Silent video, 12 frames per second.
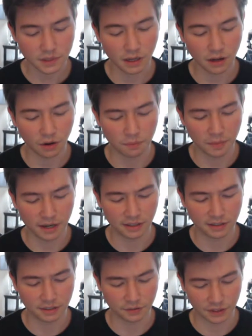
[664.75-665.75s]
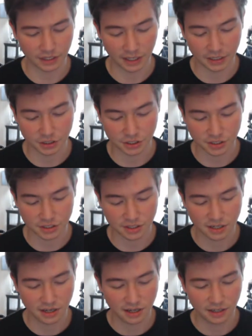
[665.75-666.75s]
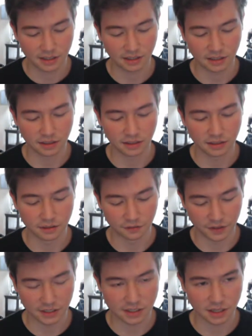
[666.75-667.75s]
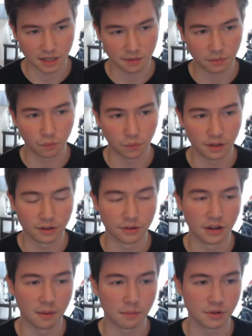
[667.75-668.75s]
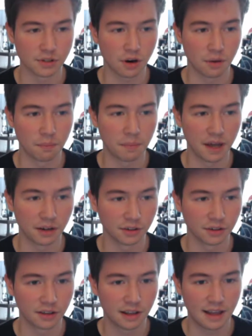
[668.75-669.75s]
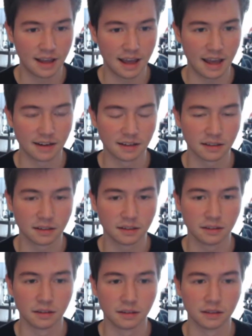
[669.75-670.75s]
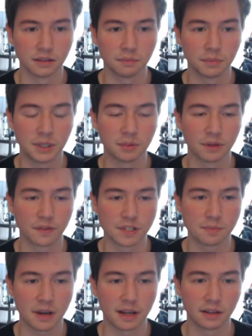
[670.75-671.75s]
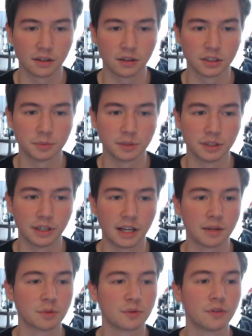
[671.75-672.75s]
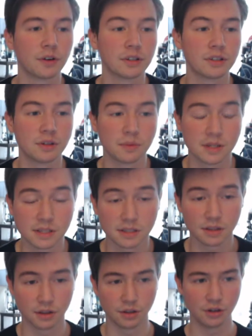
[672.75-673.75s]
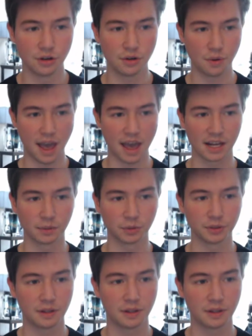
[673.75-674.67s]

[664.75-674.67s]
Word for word: On many different occasions, he defeats them where their numbers are better, and the people of Hispania ultimately end up referring to him as the new Hannibal.